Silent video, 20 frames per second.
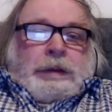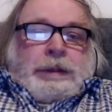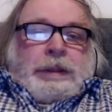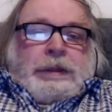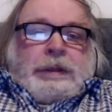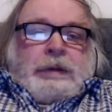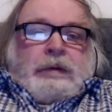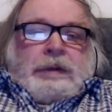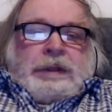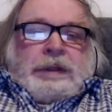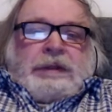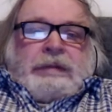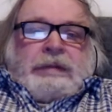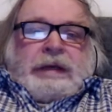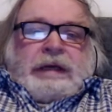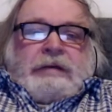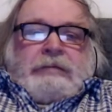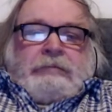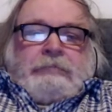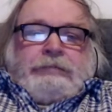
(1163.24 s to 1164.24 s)
She talks
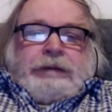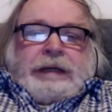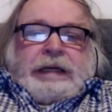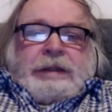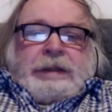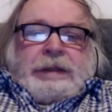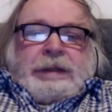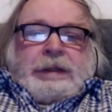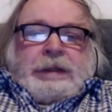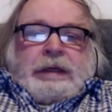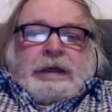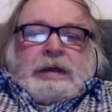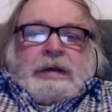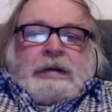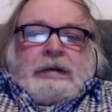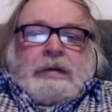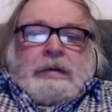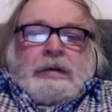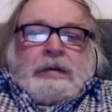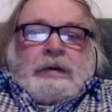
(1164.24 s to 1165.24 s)
about
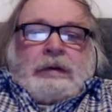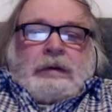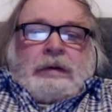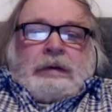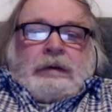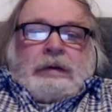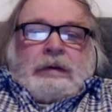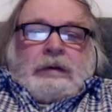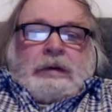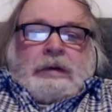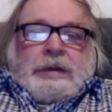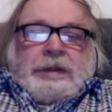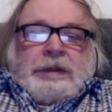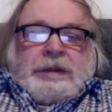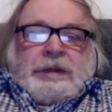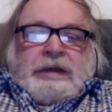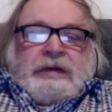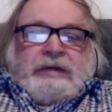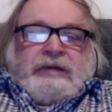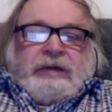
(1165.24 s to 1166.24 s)
Petra, or
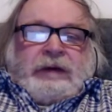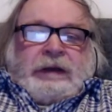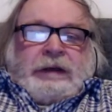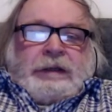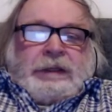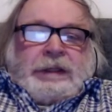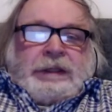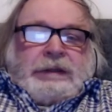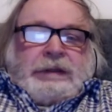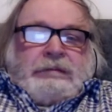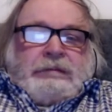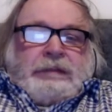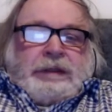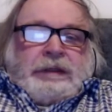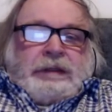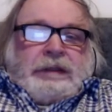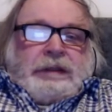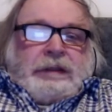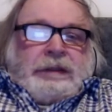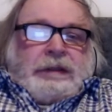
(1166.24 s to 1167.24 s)
Cephas,
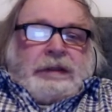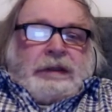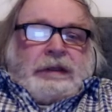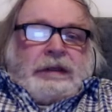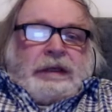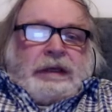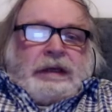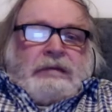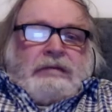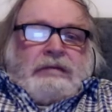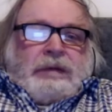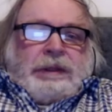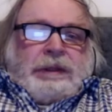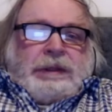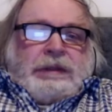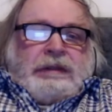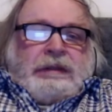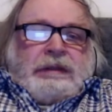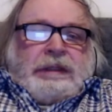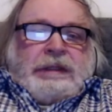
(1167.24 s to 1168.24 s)
meaning a name
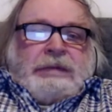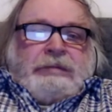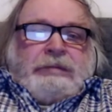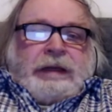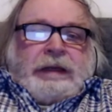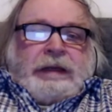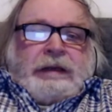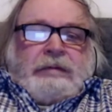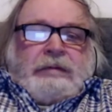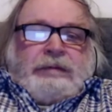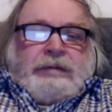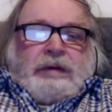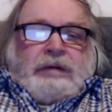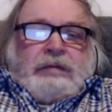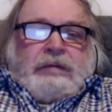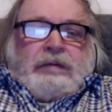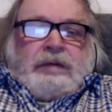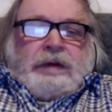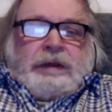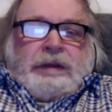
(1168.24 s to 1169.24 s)
which is a play
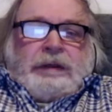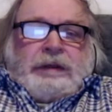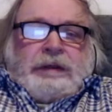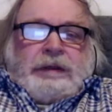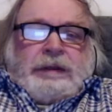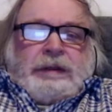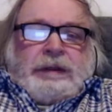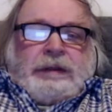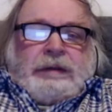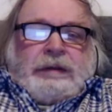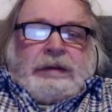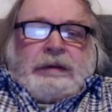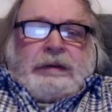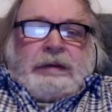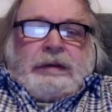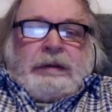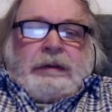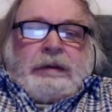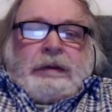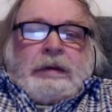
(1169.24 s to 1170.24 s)
upon words,
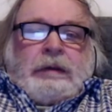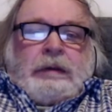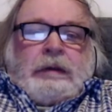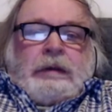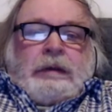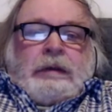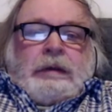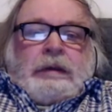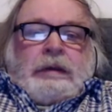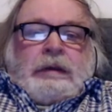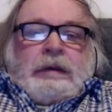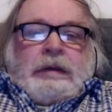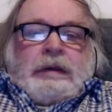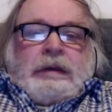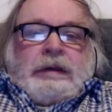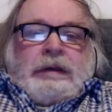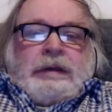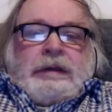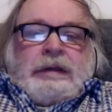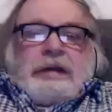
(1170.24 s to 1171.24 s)

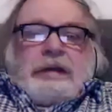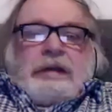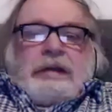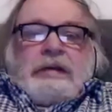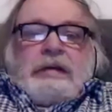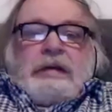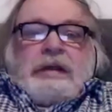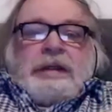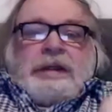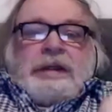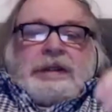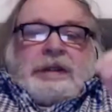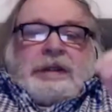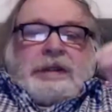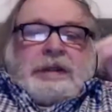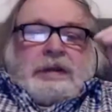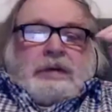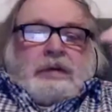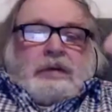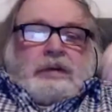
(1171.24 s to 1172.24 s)
and it is
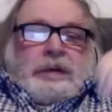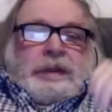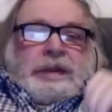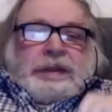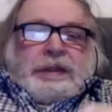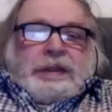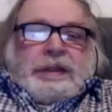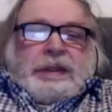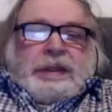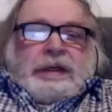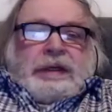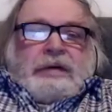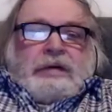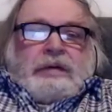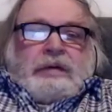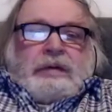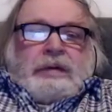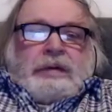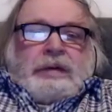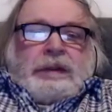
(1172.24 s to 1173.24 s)
to do with
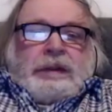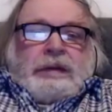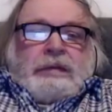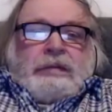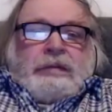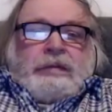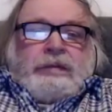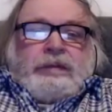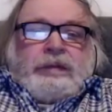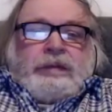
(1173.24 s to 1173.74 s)
stones.